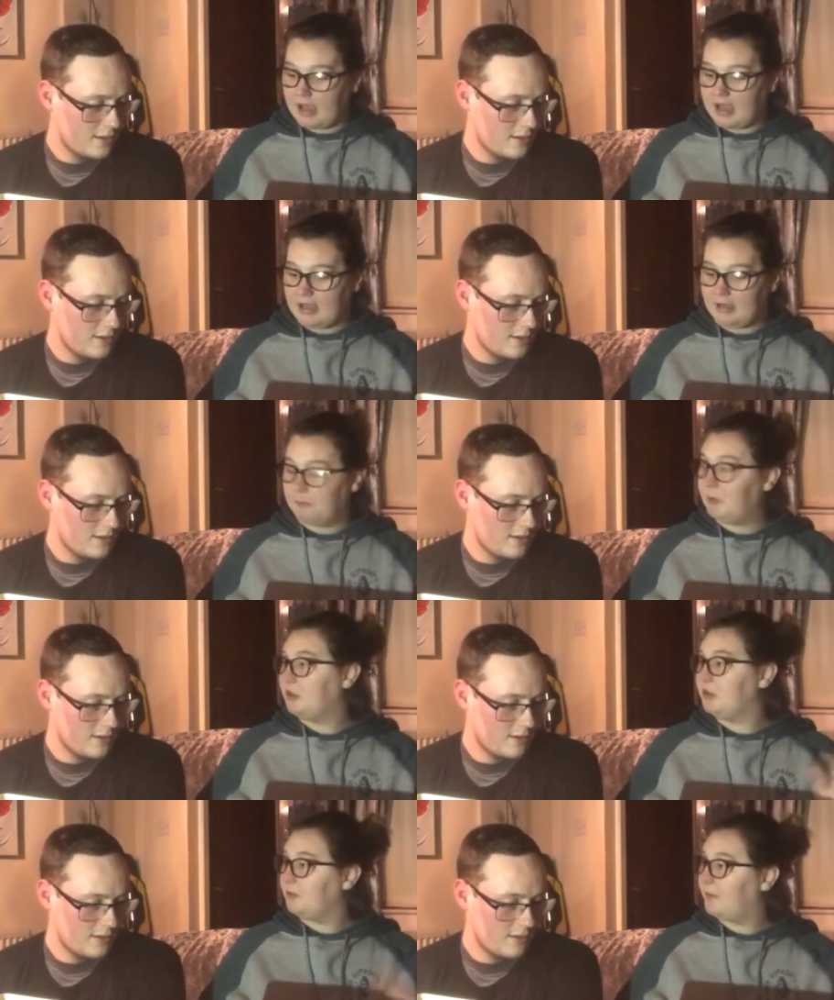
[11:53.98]

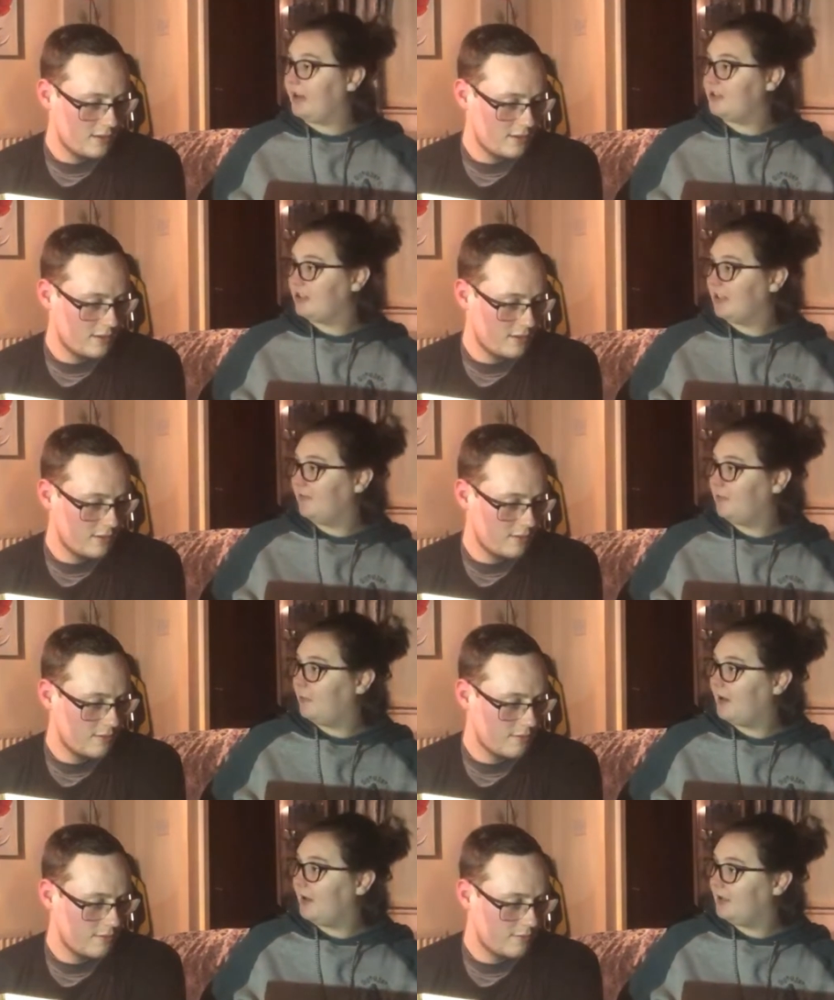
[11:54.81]
Speaker 1: We'll do a batch of
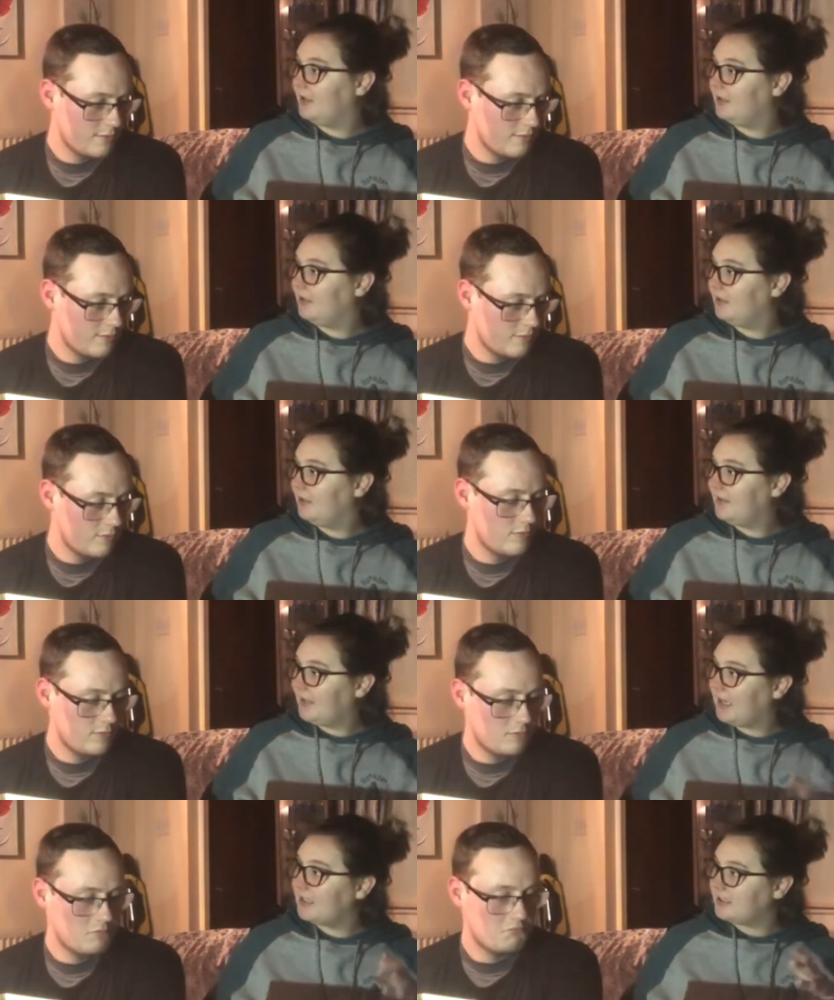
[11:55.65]
giveaway.
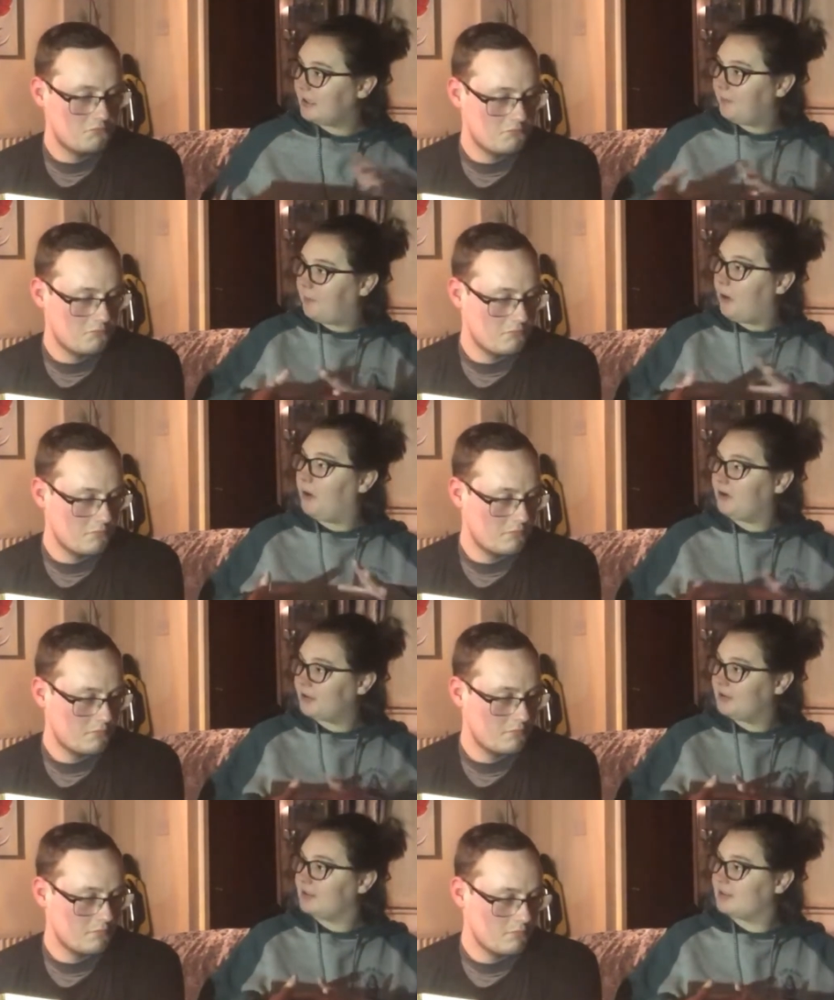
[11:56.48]
Nice little
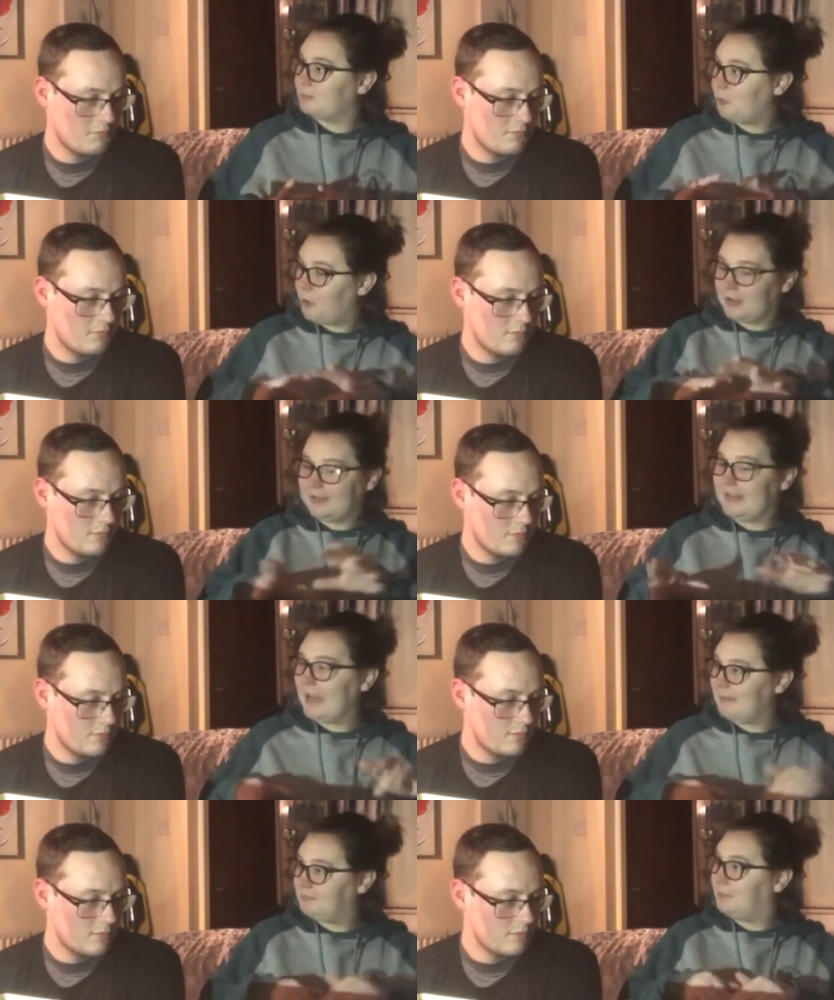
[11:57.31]
box. Walking
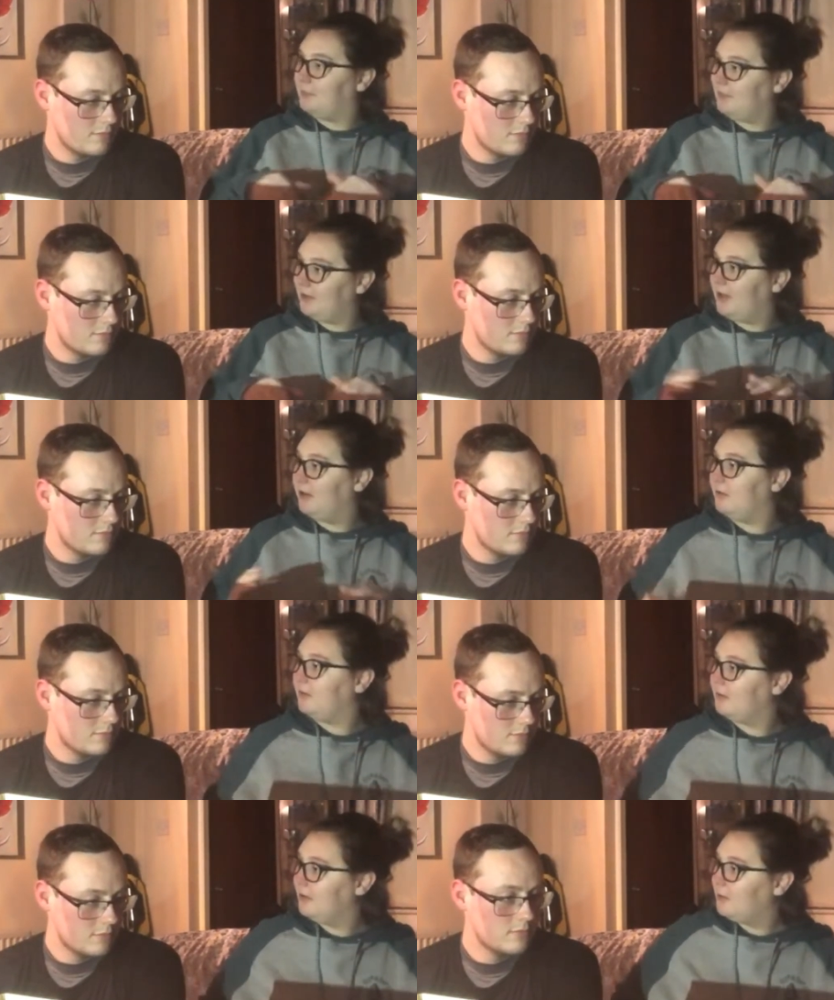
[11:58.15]
Dead, you
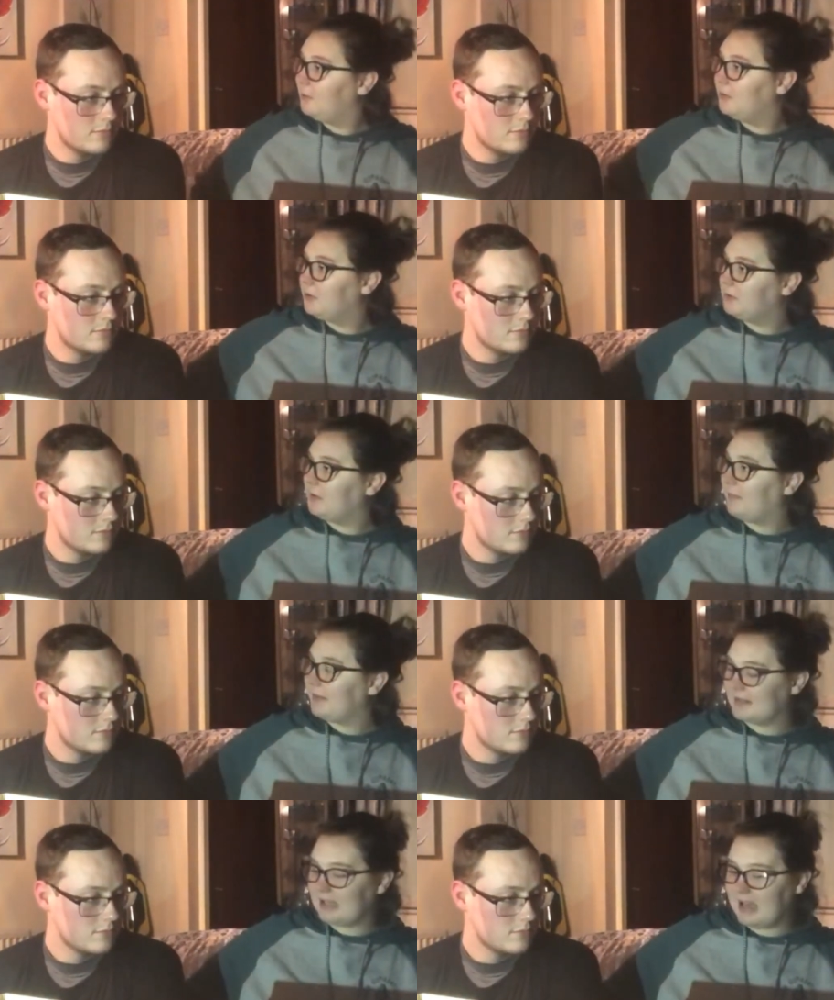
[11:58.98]
know. We'll do something
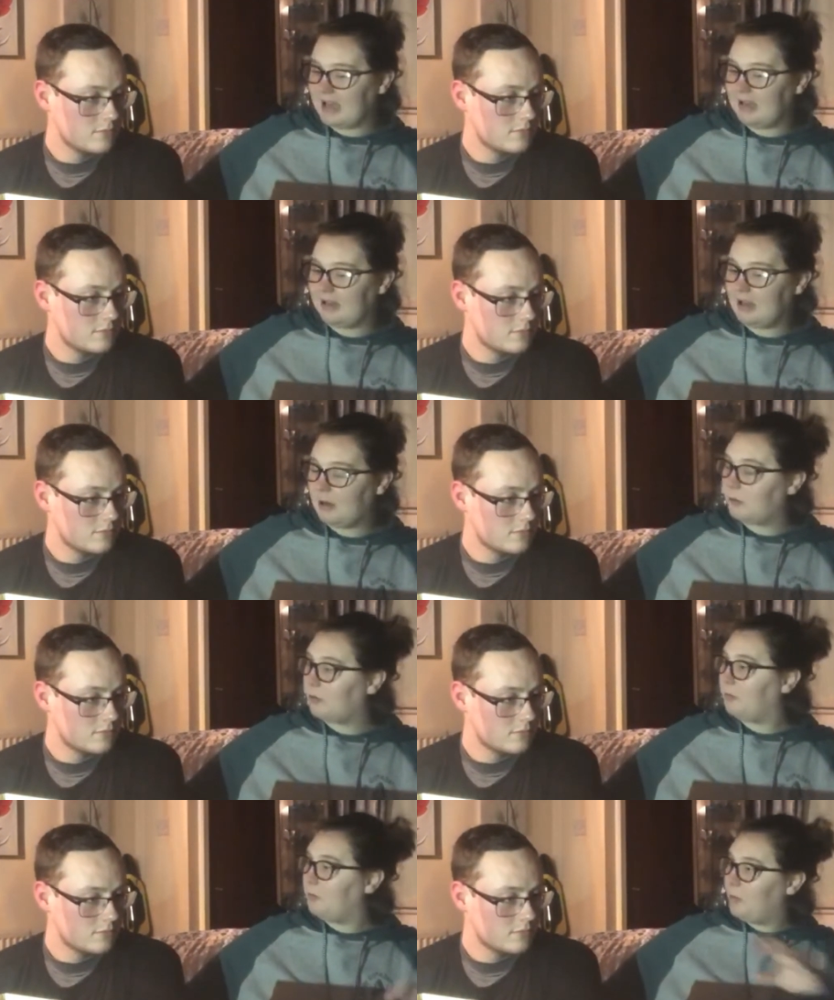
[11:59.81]
like that. Call them